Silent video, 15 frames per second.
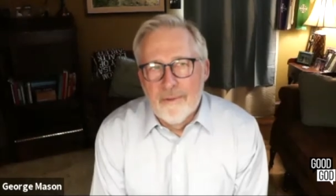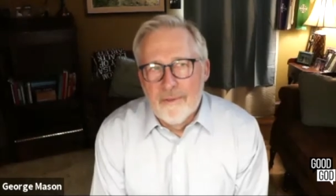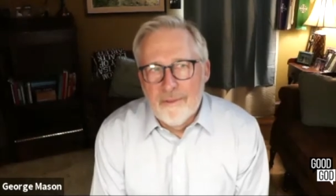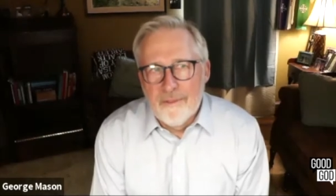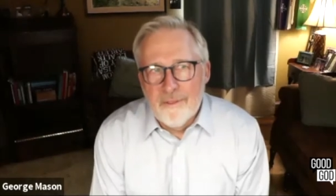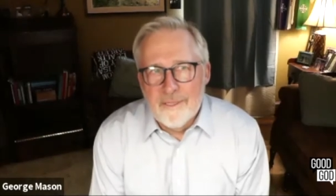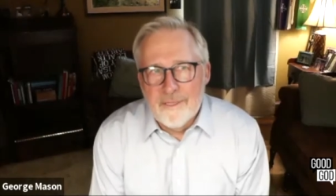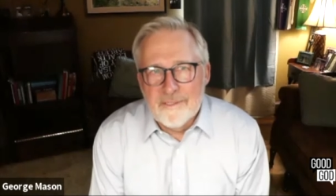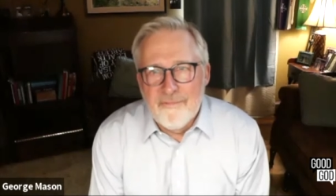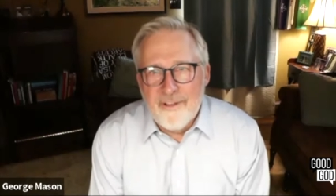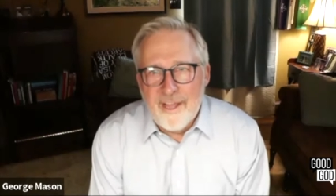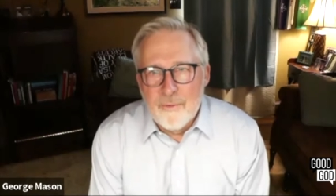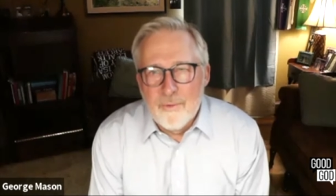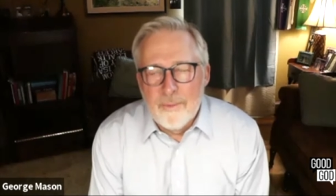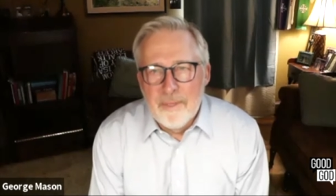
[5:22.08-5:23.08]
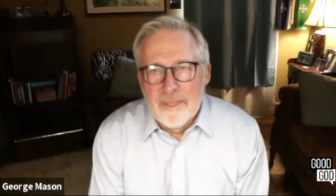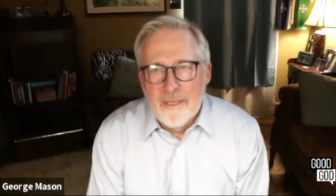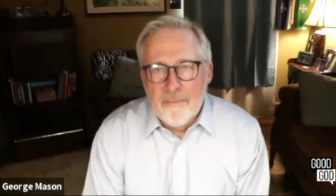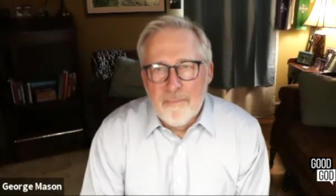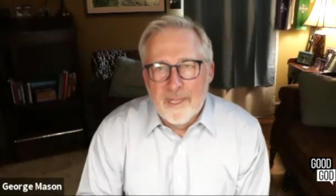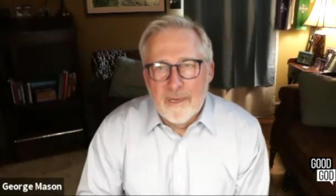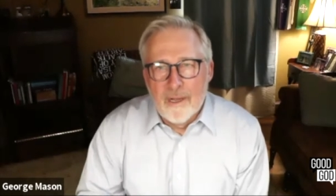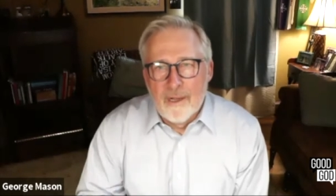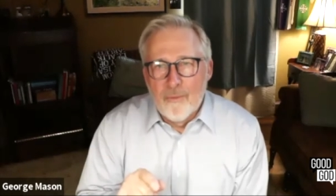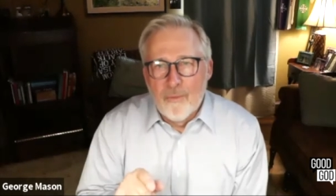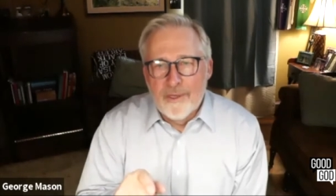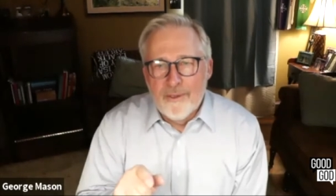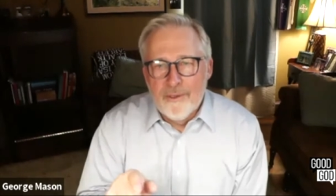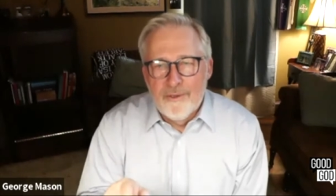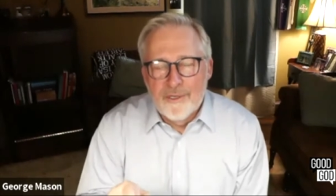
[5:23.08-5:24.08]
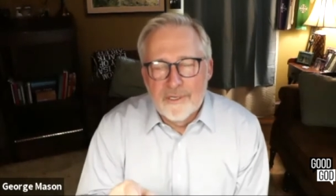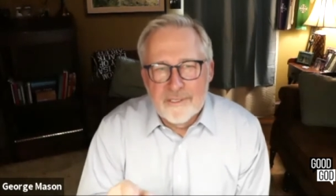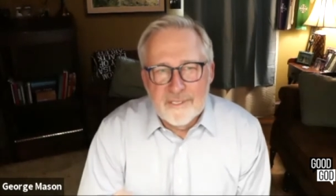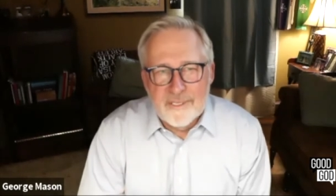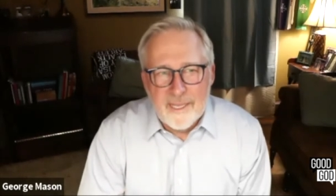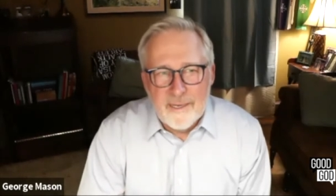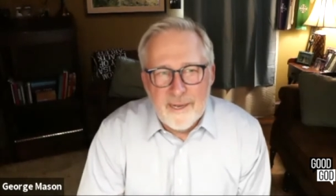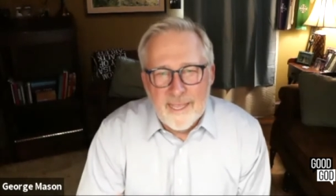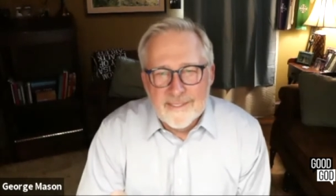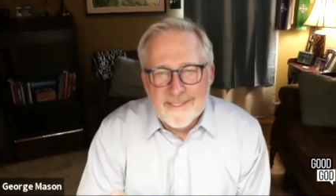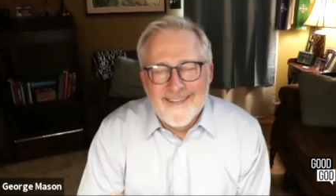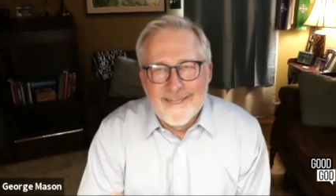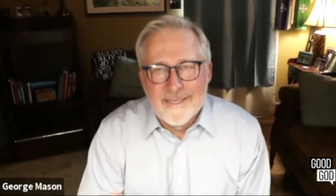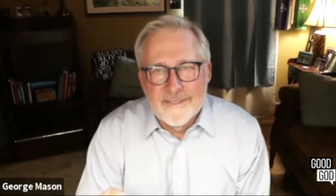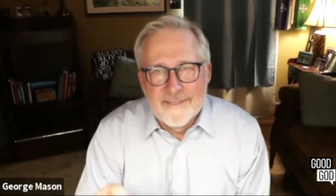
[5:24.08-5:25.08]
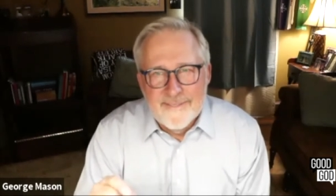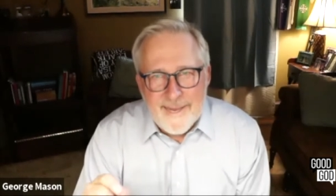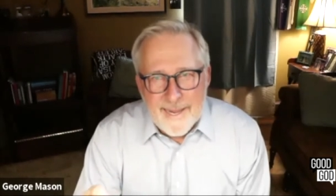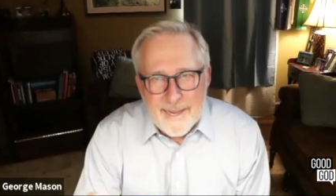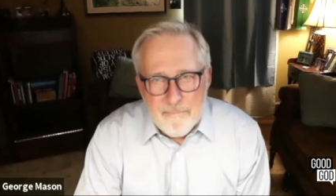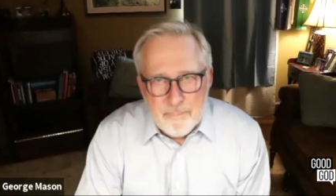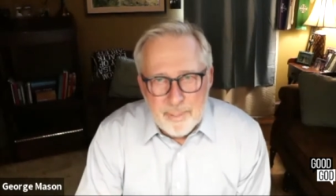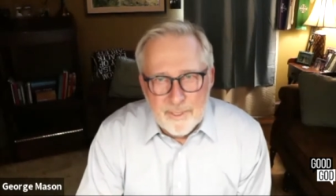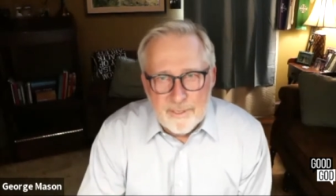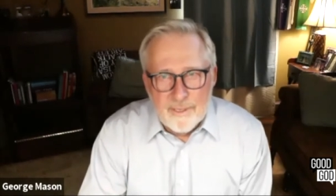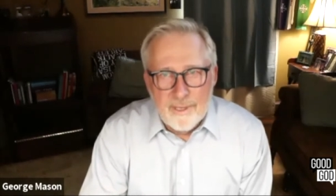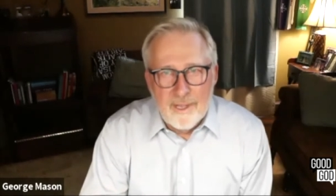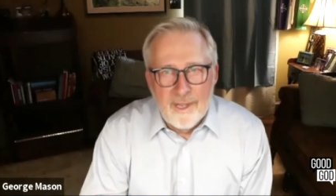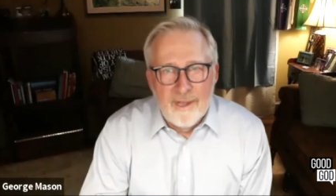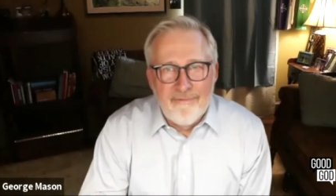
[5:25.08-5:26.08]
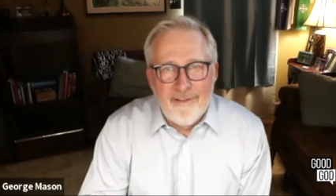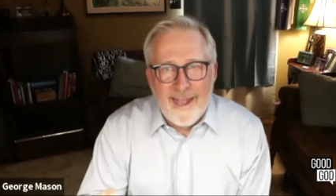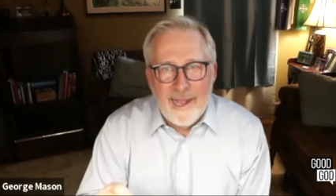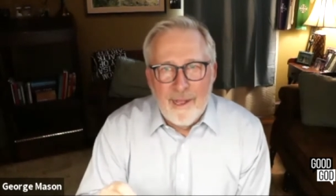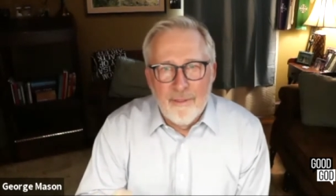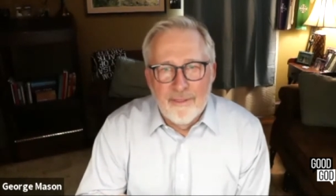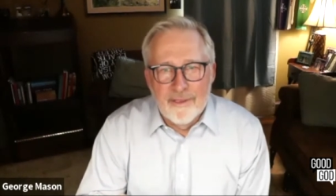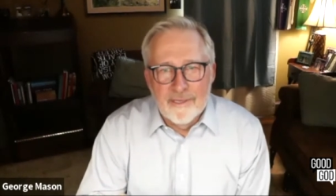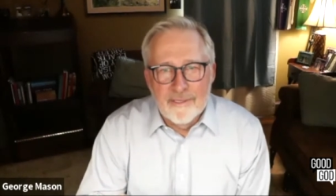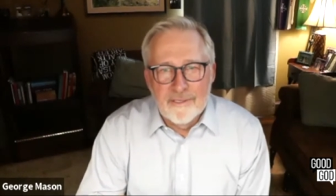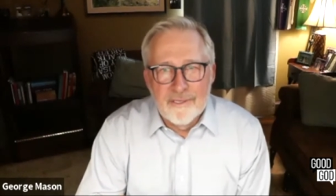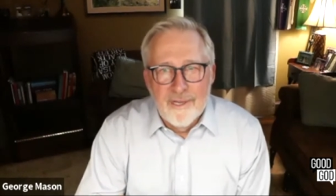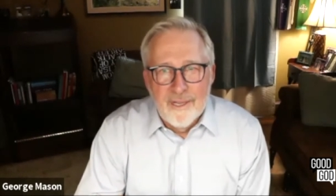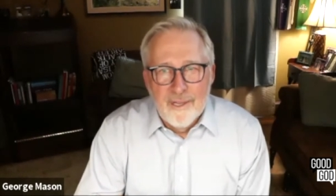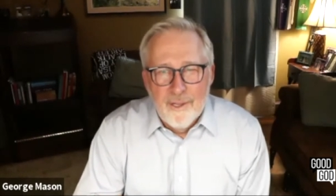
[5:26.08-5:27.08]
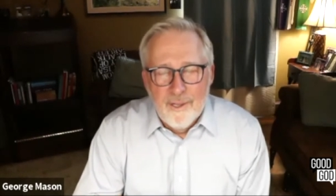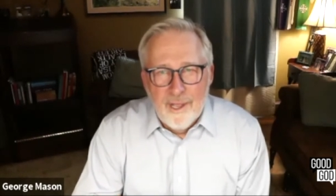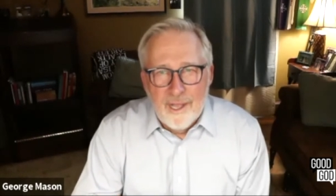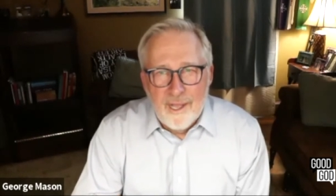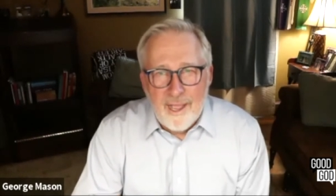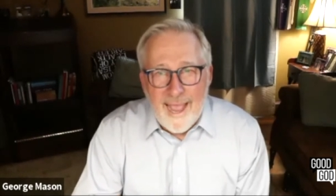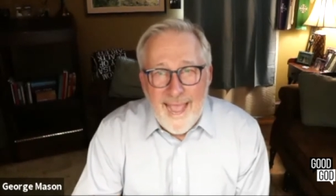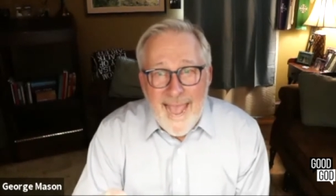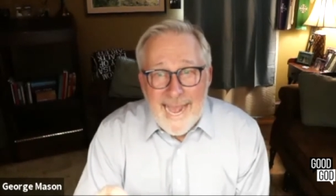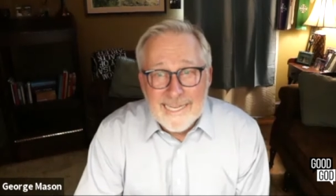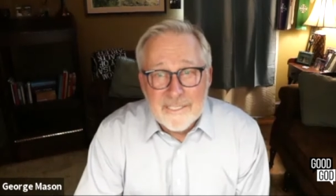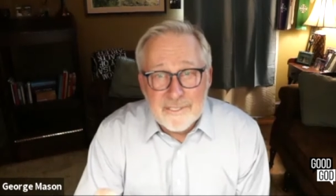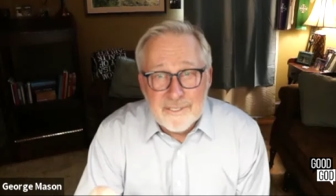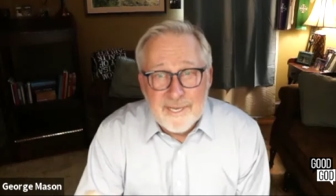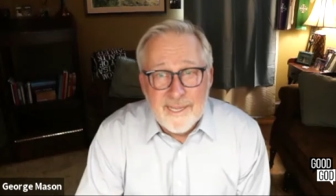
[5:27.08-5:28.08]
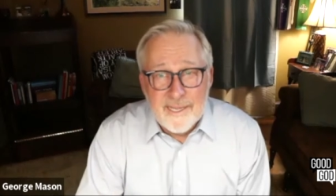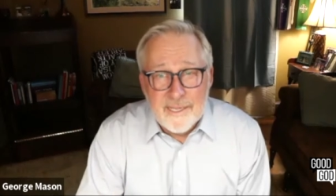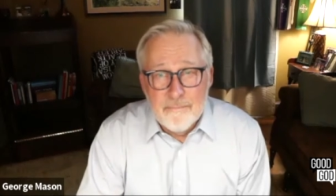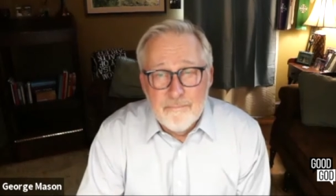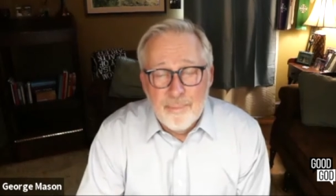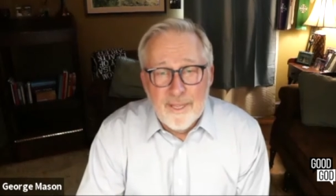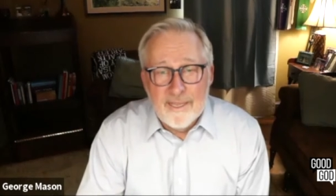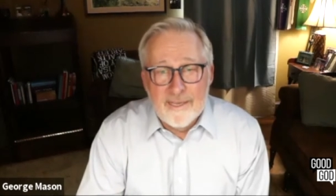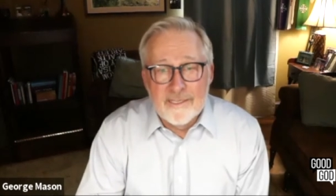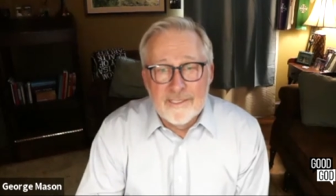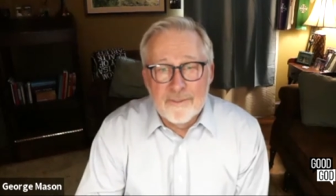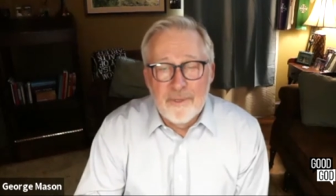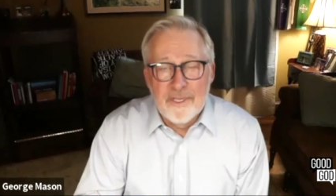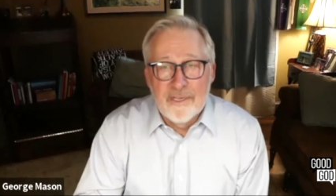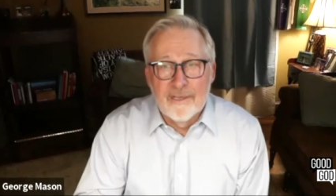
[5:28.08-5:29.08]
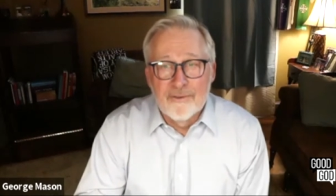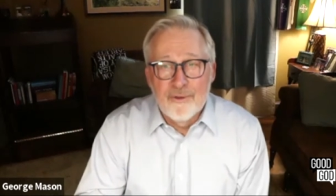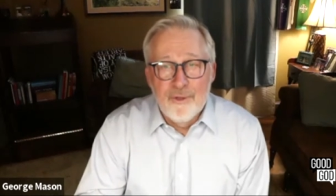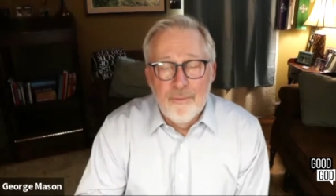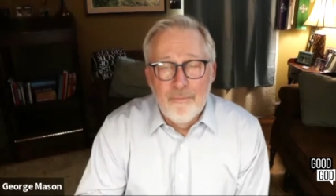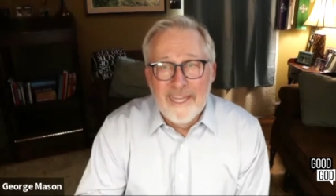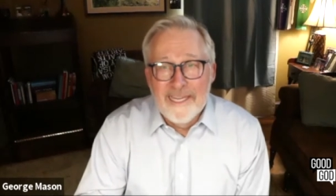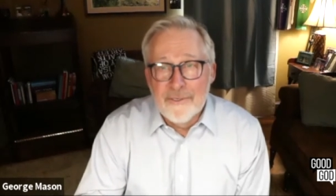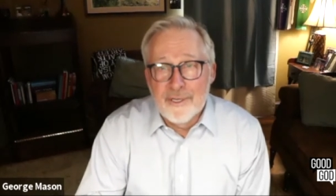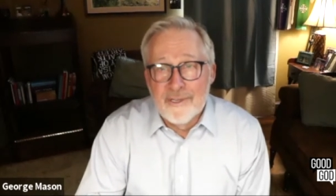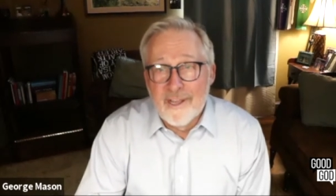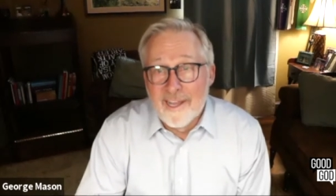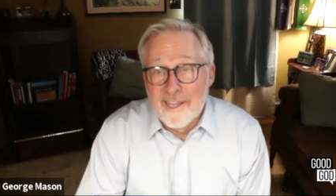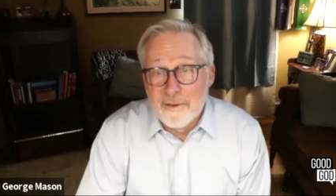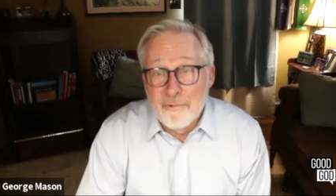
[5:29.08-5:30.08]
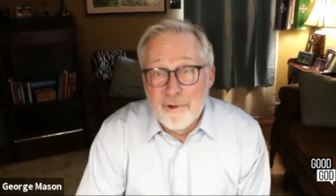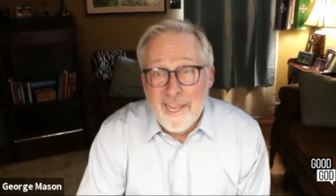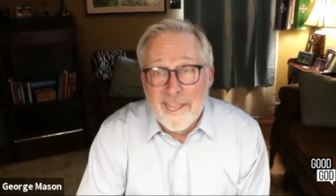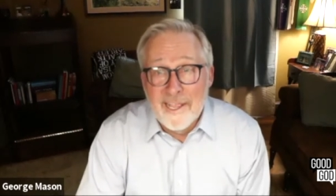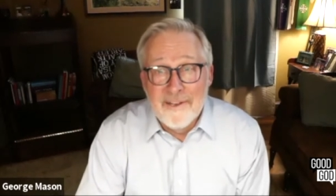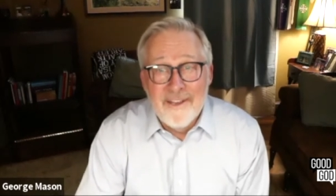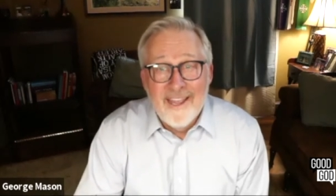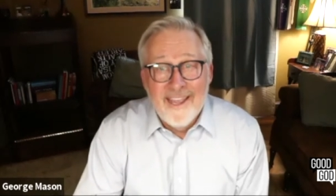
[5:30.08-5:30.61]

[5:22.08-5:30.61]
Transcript: let's follow up a little bit on what you just said as an example of how this has taken place, because you mentioned Ayn Rand,